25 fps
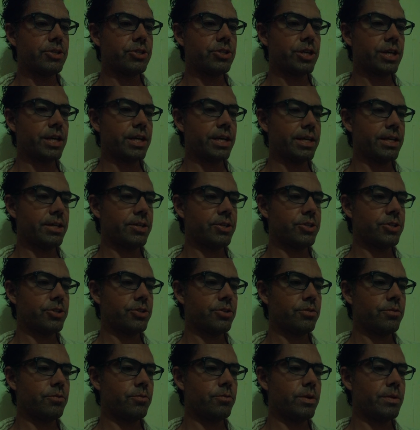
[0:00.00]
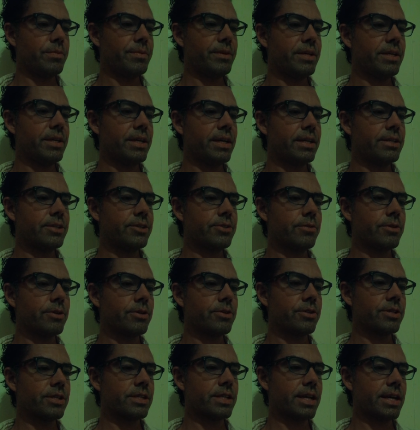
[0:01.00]
change, we begin to
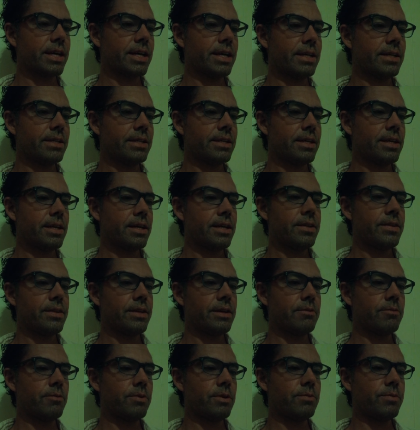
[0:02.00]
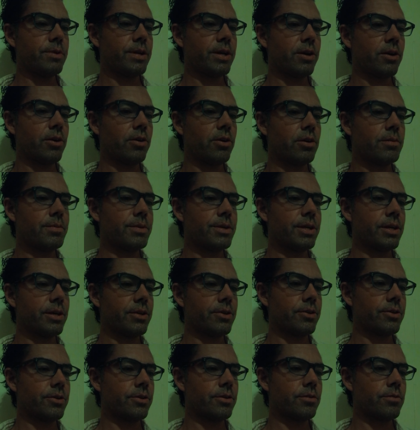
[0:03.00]
understand that when we harm
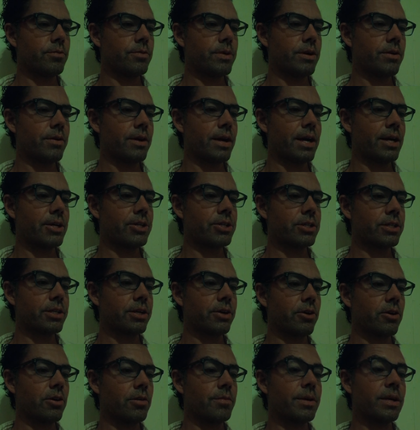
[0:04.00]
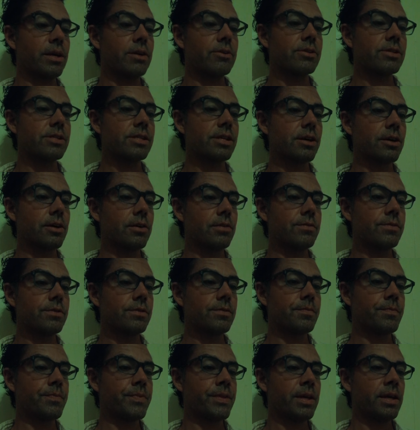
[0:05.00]
another, we are actually harming ourselves.
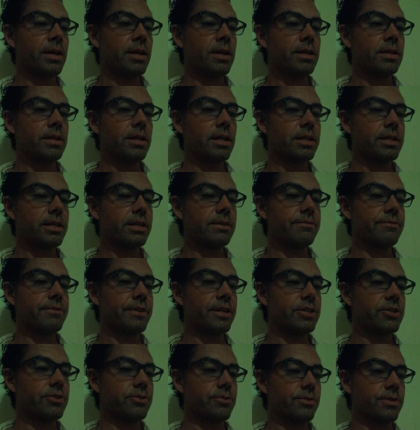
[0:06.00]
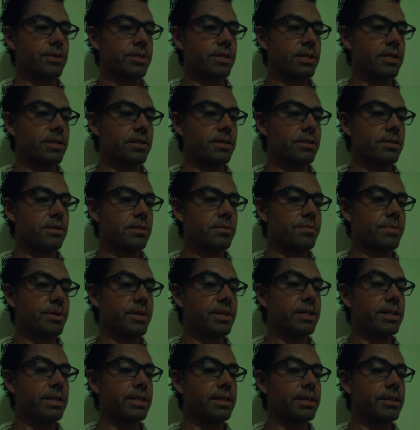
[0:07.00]
Not in a fictional sense, but
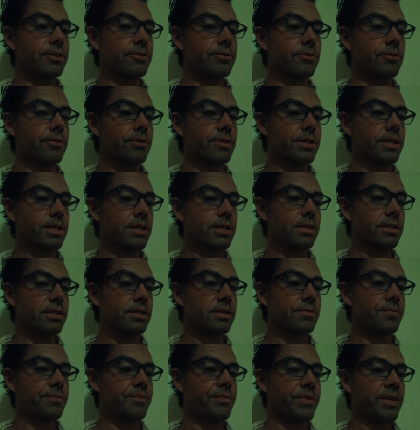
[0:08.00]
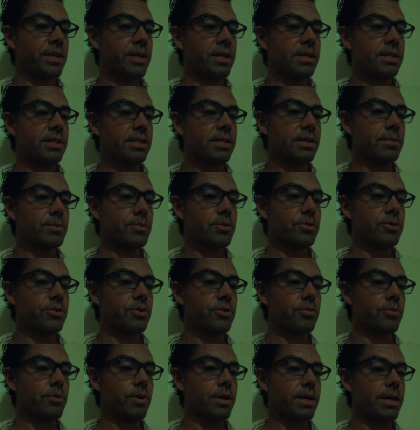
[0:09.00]
in a literal sense. Similar to
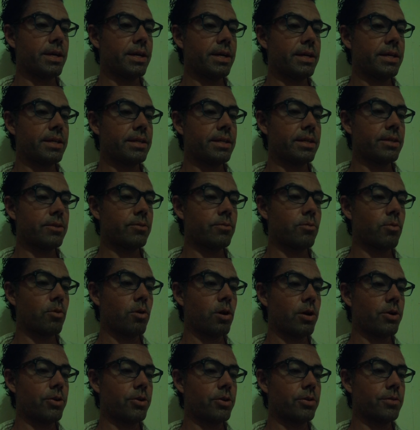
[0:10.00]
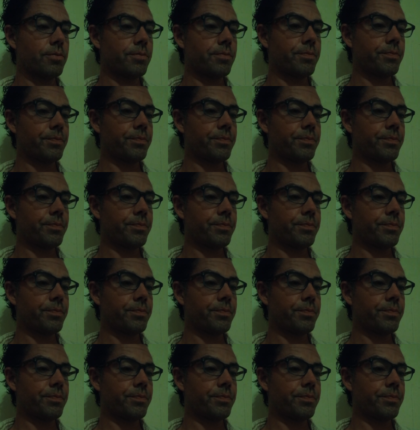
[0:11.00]
the way that water